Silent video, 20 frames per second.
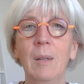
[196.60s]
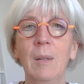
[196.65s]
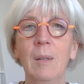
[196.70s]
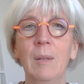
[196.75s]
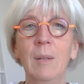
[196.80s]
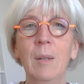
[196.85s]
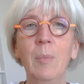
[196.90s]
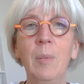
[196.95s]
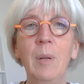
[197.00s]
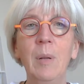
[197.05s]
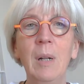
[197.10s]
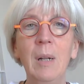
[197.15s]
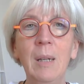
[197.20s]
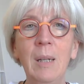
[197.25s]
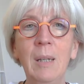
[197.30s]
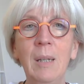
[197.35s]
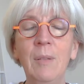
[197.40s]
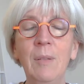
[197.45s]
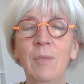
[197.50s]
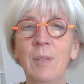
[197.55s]
The
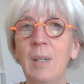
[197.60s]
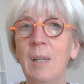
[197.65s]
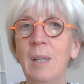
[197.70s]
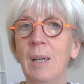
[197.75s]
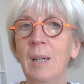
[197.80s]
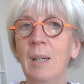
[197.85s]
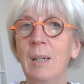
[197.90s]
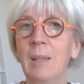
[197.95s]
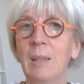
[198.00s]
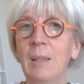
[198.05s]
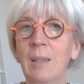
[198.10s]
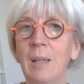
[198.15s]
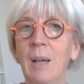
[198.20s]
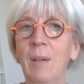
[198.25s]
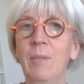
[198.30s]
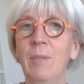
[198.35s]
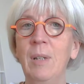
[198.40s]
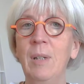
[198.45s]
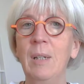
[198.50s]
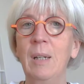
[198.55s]
belief that I
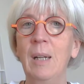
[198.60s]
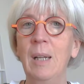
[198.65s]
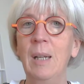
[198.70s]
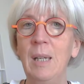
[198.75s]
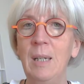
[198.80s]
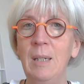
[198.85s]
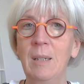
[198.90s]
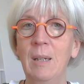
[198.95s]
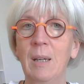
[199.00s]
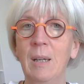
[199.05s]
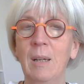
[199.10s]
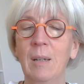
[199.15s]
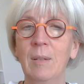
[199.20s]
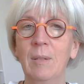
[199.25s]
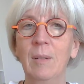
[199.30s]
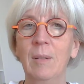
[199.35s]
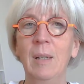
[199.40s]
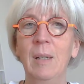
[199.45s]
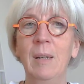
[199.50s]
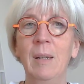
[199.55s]
uncovered later,
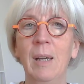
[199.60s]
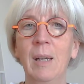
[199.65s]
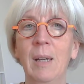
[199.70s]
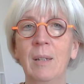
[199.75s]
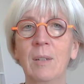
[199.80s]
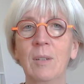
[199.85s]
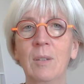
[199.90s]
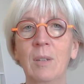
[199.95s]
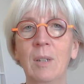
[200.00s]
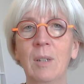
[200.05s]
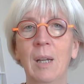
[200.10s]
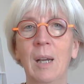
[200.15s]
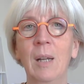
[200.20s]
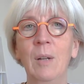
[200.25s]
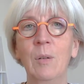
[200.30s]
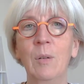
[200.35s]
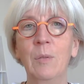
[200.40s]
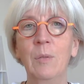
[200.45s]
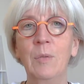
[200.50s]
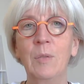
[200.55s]
and that
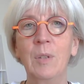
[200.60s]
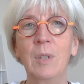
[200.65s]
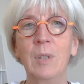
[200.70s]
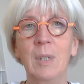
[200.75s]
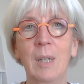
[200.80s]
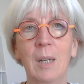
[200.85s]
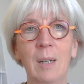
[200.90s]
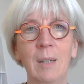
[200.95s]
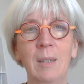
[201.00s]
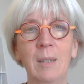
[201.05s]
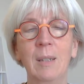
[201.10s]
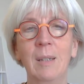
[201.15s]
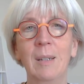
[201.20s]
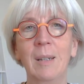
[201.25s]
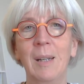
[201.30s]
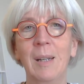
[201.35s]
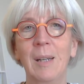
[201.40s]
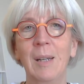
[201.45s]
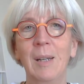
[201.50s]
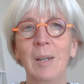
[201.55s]
kind of started
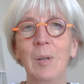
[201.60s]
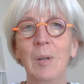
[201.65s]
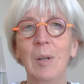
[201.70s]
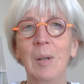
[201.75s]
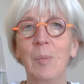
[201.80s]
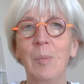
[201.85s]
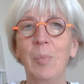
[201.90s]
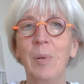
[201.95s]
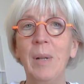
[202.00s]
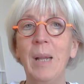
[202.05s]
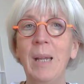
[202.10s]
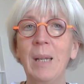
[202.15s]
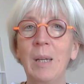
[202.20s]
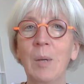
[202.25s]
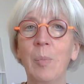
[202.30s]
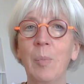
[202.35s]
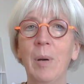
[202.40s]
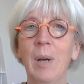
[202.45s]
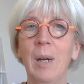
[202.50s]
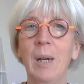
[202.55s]
playing a
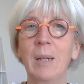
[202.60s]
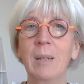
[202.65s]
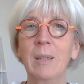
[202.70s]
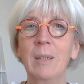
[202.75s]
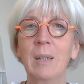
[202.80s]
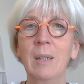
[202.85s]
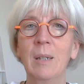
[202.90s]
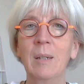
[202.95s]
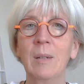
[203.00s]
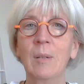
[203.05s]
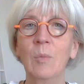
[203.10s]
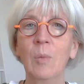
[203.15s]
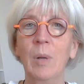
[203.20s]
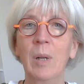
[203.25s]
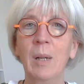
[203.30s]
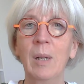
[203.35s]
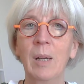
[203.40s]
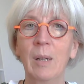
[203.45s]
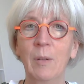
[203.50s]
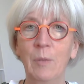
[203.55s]
part in
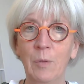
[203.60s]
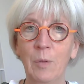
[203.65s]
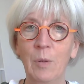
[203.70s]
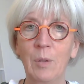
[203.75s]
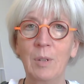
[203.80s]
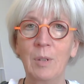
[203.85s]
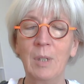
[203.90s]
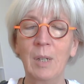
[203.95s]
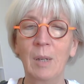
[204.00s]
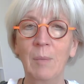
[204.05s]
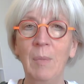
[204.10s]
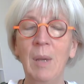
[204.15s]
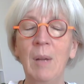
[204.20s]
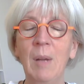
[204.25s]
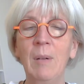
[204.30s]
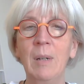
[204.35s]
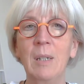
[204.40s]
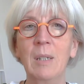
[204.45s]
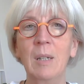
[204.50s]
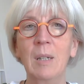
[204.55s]
when I first got
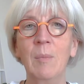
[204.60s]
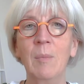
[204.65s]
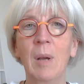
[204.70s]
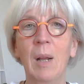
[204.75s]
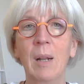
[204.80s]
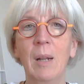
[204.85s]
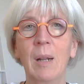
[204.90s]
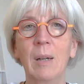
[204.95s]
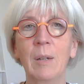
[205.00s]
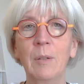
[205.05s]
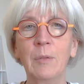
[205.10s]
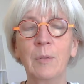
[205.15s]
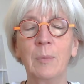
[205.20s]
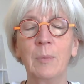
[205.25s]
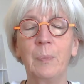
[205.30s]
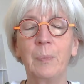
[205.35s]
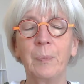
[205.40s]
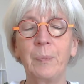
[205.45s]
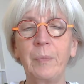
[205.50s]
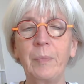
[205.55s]
married in my life,
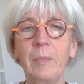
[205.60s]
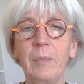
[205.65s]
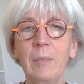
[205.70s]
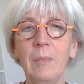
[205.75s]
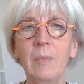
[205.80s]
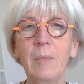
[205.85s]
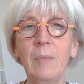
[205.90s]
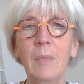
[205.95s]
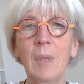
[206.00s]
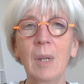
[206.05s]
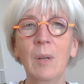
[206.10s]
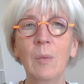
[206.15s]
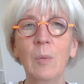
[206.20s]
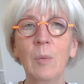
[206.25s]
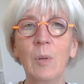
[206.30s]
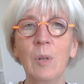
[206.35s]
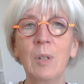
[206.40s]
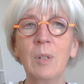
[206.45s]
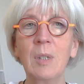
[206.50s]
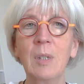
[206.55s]

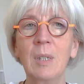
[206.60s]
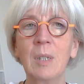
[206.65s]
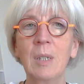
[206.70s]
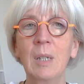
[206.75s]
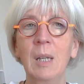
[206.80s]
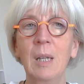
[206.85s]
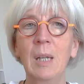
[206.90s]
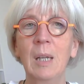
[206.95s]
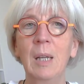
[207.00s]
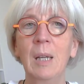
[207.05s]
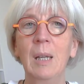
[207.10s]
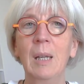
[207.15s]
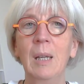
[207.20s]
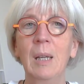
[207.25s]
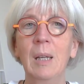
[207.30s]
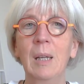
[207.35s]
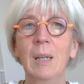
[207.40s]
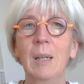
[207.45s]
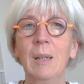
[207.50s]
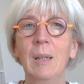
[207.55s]
was
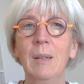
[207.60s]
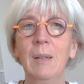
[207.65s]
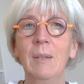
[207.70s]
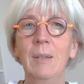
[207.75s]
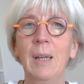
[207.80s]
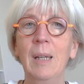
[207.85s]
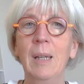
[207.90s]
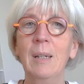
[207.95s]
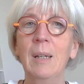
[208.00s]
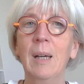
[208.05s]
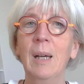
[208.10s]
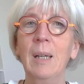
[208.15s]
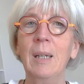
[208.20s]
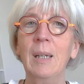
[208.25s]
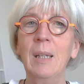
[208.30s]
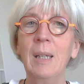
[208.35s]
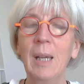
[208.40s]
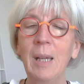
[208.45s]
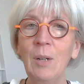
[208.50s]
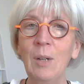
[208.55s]
that I
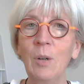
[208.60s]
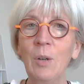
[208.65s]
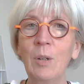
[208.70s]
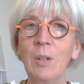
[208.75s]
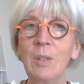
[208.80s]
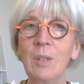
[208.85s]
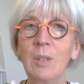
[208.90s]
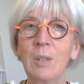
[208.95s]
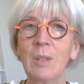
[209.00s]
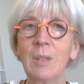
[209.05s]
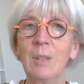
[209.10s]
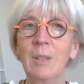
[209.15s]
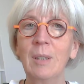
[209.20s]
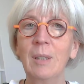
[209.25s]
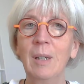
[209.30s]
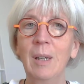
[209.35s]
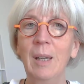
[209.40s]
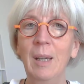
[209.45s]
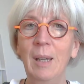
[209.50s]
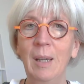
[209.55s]
cannot
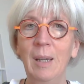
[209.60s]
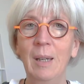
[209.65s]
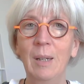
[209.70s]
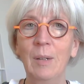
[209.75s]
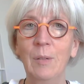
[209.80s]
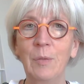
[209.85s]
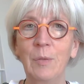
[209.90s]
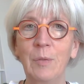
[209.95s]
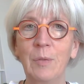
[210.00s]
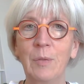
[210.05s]
have